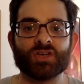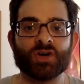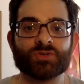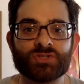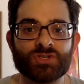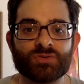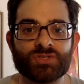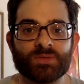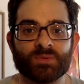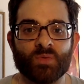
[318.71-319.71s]
Go to
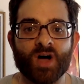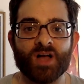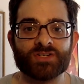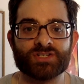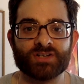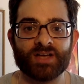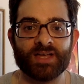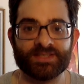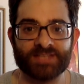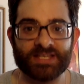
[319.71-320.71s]
YouTube and watch
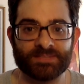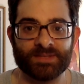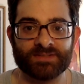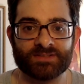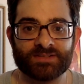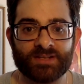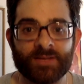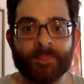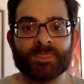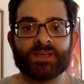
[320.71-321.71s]
assessments.
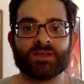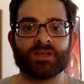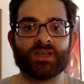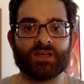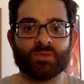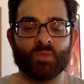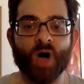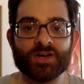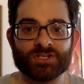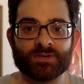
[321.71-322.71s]

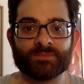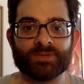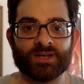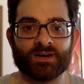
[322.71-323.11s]
Watch them.